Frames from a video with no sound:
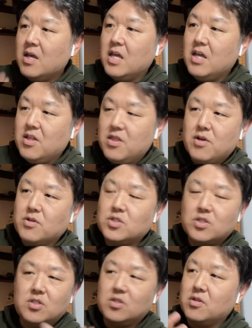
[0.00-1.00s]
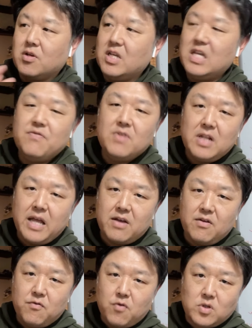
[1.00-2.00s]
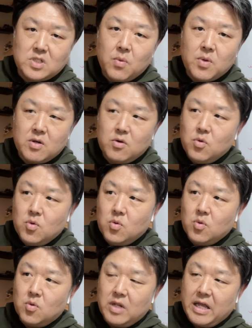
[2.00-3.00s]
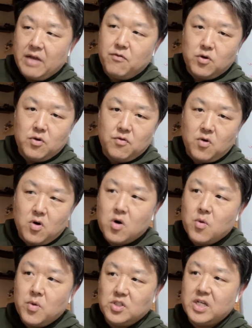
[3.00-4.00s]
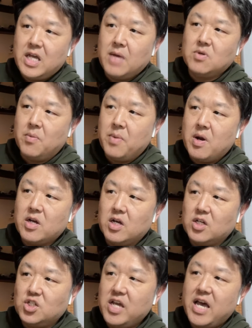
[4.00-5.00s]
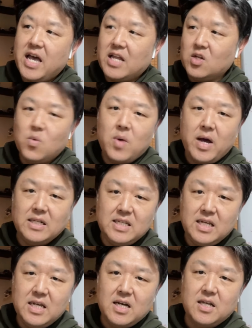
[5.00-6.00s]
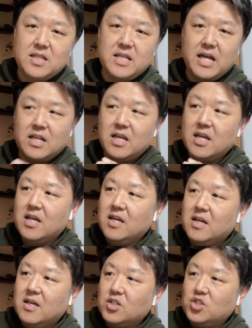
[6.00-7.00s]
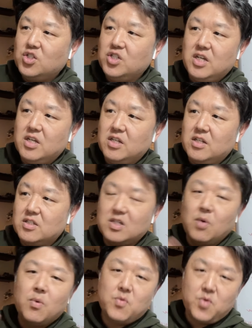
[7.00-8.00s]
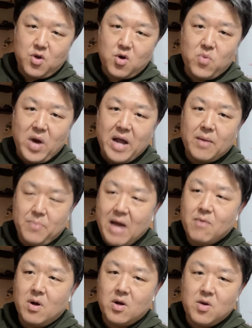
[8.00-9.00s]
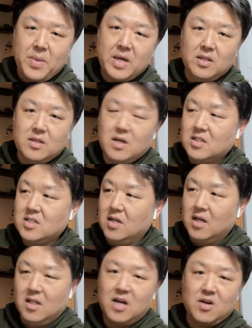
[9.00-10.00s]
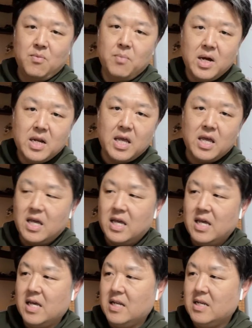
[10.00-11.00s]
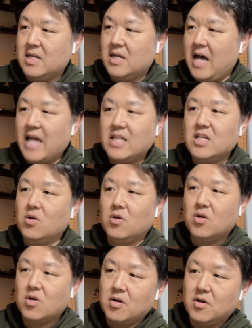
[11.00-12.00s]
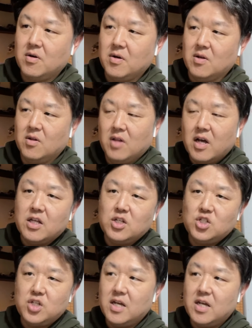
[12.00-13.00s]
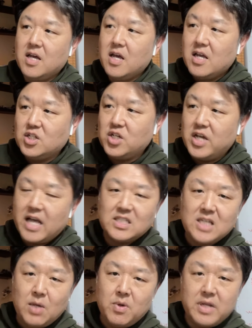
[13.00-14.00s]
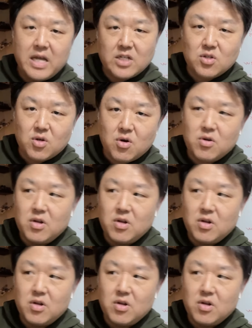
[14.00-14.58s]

there even like for someone who like for her when she came to America, she had no idea that someone with her background could make a lot of money. And I told her, luckily she has someone next to her